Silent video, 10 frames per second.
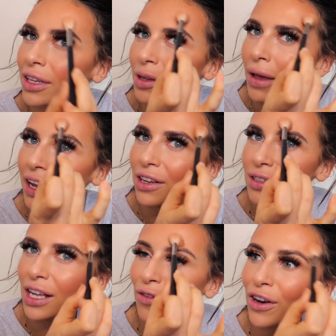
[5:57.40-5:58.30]
You making
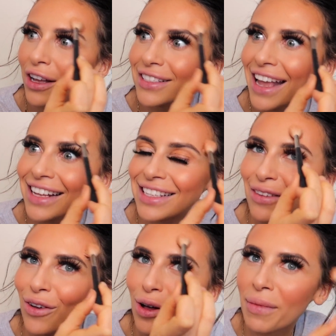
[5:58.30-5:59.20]
yourself look
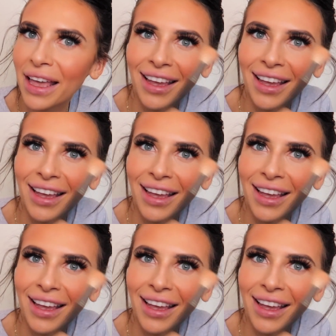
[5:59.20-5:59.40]
sexy for me?